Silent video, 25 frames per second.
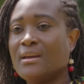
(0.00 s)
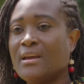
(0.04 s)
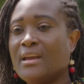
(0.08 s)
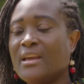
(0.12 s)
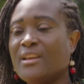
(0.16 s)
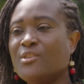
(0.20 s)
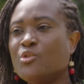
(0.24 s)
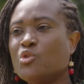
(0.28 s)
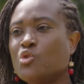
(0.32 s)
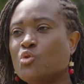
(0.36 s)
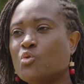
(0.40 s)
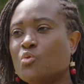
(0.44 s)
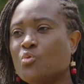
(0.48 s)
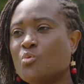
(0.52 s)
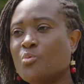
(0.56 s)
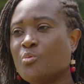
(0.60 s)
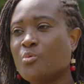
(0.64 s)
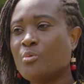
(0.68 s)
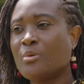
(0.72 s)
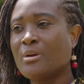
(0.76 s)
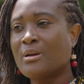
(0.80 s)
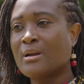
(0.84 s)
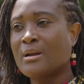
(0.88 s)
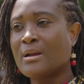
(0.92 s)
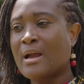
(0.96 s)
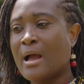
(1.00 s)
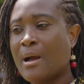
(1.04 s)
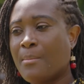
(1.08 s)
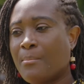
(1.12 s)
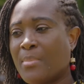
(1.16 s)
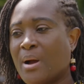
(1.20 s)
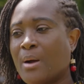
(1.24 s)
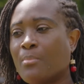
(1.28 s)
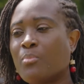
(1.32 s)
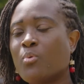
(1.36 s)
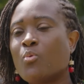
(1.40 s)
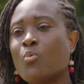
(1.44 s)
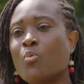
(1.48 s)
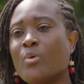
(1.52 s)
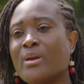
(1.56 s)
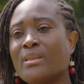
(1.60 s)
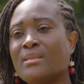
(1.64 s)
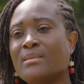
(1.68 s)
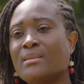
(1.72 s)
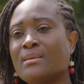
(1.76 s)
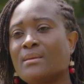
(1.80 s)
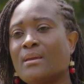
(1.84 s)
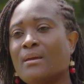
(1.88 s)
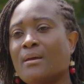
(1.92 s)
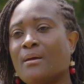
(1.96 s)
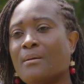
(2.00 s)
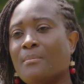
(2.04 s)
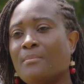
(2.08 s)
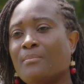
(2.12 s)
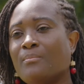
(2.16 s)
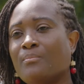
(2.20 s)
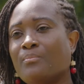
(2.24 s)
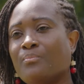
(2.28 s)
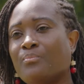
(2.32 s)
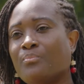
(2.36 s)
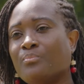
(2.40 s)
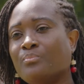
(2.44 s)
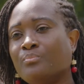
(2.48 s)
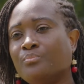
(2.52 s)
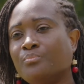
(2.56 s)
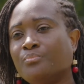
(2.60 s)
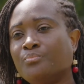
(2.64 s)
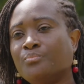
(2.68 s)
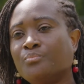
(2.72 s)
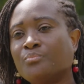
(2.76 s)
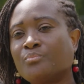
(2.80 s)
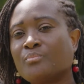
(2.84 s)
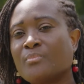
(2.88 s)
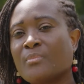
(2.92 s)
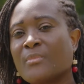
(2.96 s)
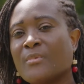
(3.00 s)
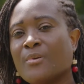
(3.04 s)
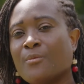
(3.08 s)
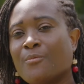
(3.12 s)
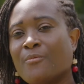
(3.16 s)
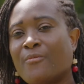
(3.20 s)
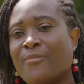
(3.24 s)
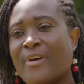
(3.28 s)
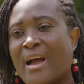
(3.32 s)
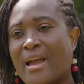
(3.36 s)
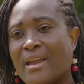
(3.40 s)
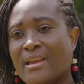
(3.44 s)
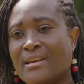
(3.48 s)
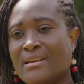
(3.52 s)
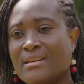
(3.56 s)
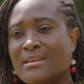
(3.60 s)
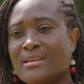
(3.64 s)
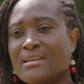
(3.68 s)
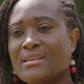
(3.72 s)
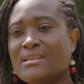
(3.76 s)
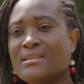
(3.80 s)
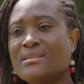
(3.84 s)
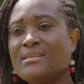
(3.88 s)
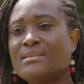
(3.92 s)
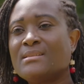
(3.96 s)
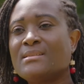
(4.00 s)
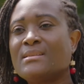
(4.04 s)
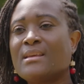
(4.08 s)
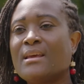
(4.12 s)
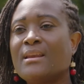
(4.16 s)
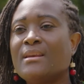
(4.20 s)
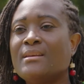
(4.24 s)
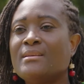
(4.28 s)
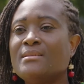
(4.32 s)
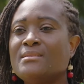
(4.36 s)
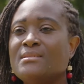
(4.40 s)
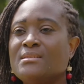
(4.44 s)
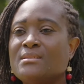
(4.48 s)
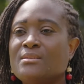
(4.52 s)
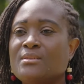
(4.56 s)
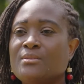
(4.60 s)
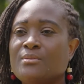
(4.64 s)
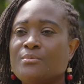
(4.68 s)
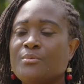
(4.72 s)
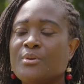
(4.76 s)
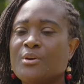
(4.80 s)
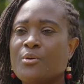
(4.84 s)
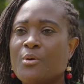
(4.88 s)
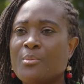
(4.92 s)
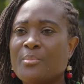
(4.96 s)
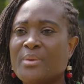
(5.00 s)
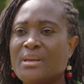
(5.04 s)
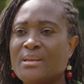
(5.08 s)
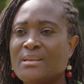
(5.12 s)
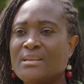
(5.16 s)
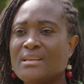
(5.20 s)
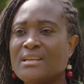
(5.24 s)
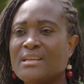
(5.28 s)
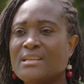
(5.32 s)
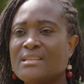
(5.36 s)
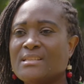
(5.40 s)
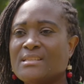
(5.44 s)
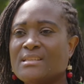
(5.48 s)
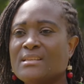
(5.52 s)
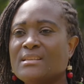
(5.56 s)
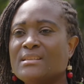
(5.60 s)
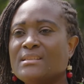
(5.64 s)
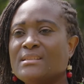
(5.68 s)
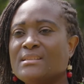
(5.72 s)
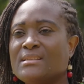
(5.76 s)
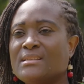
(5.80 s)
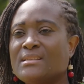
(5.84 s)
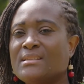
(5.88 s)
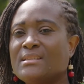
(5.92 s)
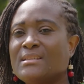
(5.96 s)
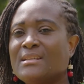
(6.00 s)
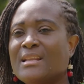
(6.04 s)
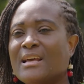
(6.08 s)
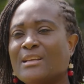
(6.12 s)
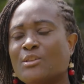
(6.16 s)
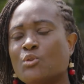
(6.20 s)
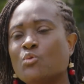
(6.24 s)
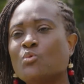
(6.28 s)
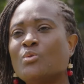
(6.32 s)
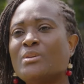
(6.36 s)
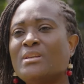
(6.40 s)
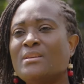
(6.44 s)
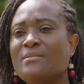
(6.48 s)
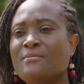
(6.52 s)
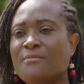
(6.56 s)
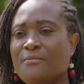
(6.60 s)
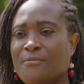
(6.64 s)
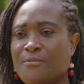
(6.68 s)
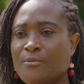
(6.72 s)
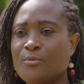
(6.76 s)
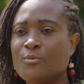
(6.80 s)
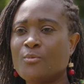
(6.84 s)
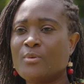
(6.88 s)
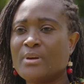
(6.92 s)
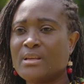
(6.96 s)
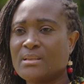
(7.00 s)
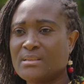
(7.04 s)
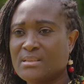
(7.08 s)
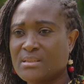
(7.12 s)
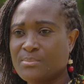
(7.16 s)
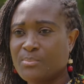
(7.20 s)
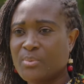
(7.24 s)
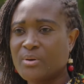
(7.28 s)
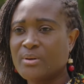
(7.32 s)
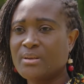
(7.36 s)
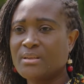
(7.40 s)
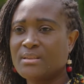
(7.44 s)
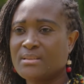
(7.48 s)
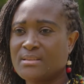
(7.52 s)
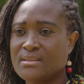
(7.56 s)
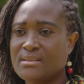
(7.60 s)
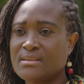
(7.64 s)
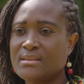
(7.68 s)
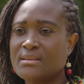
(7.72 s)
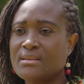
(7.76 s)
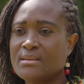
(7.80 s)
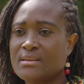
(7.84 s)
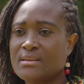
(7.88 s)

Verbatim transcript: and to come up with um, findings and recommendations that would influence policy.